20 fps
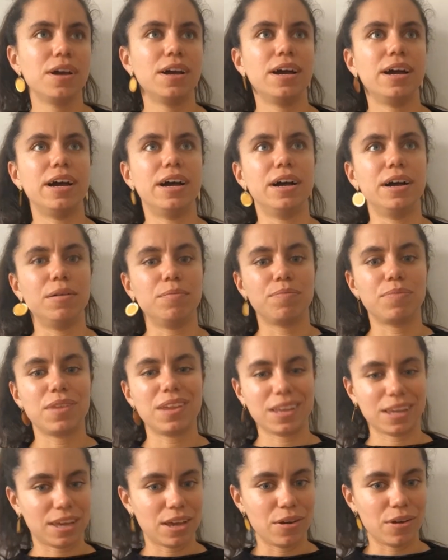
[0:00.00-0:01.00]
Um,
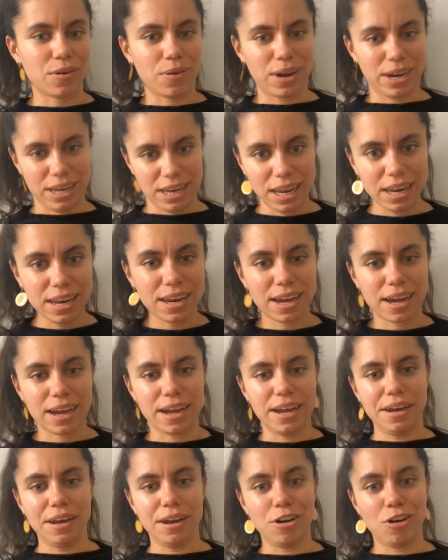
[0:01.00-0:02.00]
and so I did.
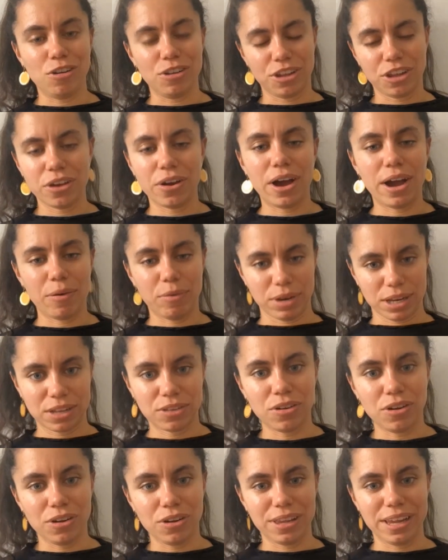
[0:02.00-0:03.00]
And also I was
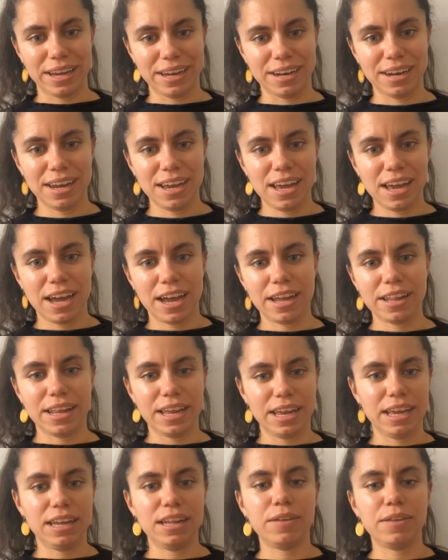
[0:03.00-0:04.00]
told that at
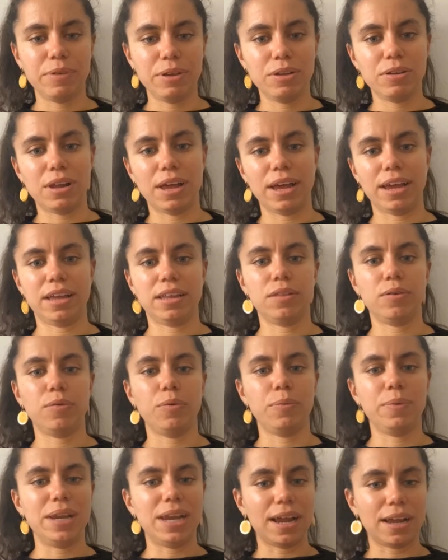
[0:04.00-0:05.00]
the interview, like there would
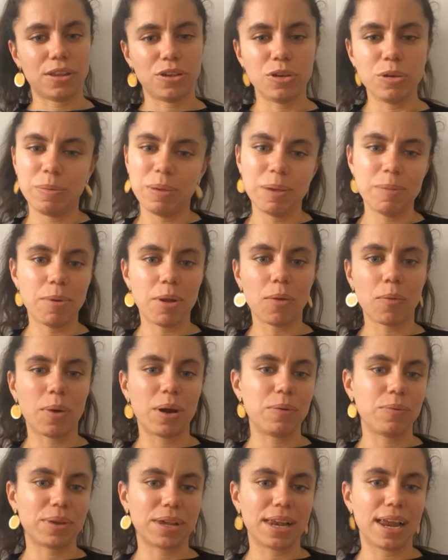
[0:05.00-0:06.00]
be like two people.
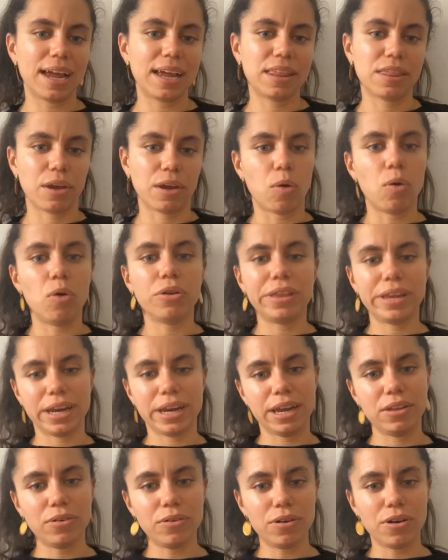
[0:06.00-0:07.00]
One was like the
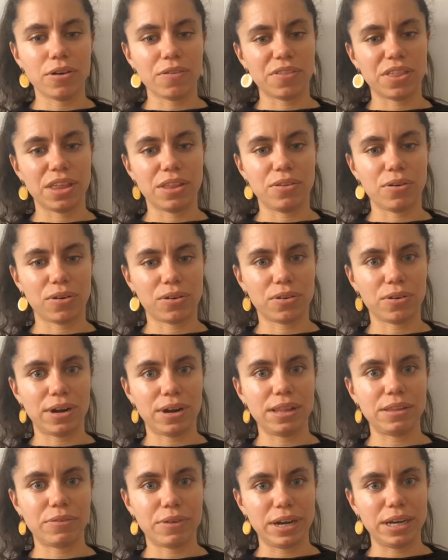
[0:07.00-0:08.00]
coordinator of the
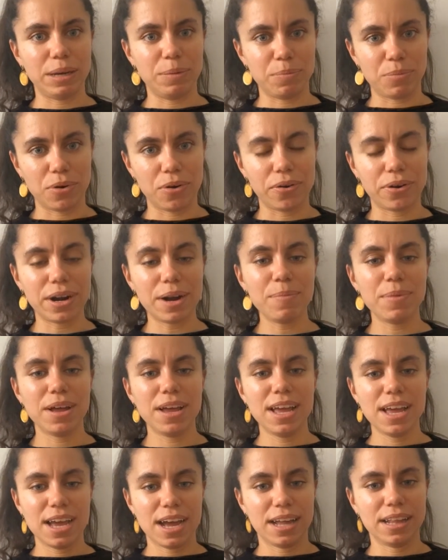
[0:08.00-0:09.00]
doctoral training program,
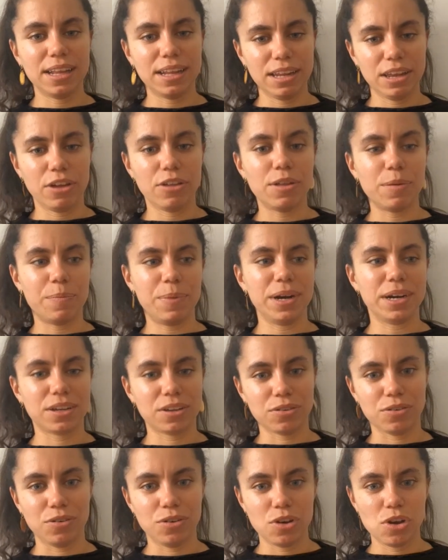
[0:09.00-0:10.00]
and then the other
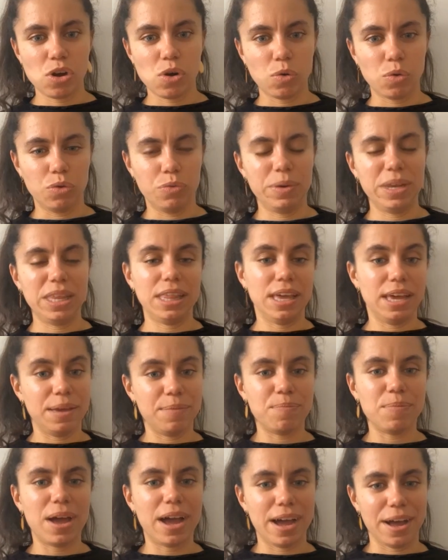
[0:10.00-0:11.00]
person would be
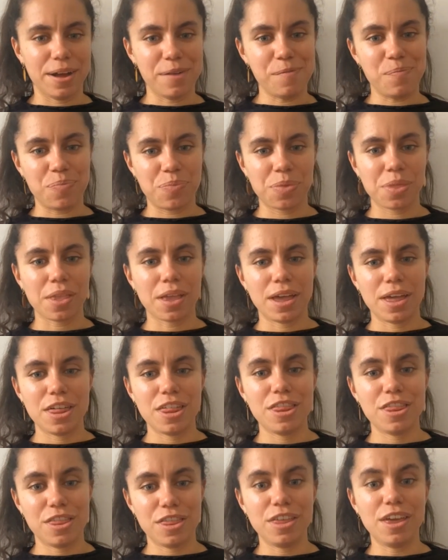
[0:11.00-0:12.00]
the um,
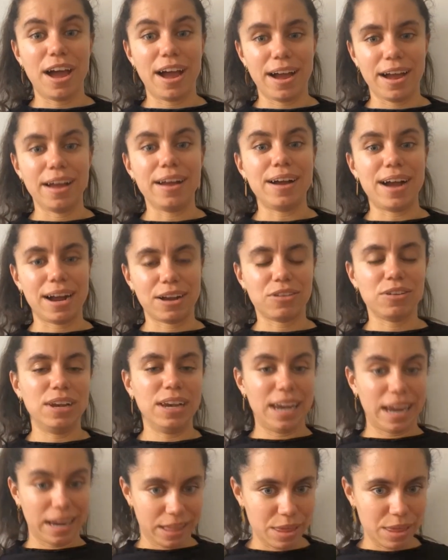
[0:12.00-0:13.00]
actually
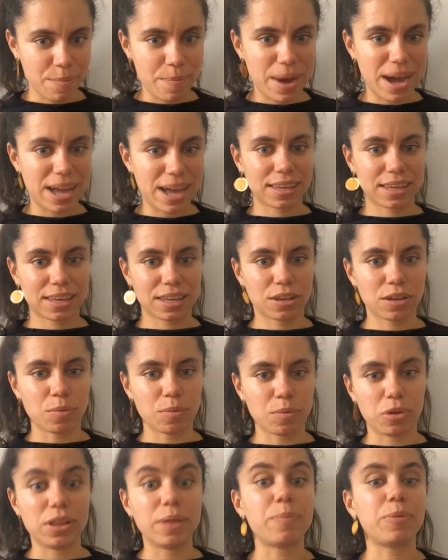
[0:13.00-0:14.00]
like the maths,
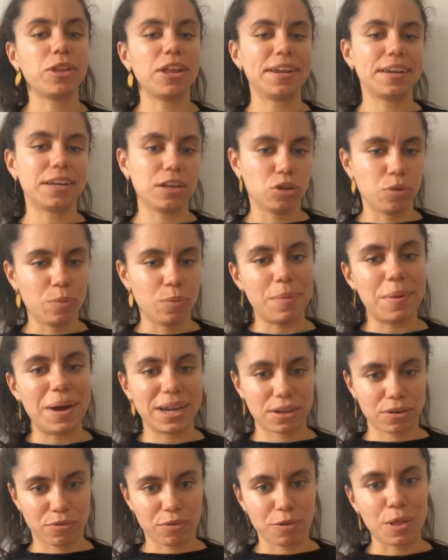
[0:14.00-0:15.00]
but the potential
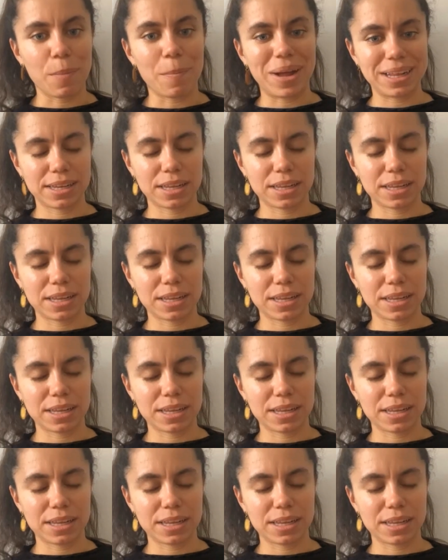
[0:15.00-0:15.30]
supervisor from the maths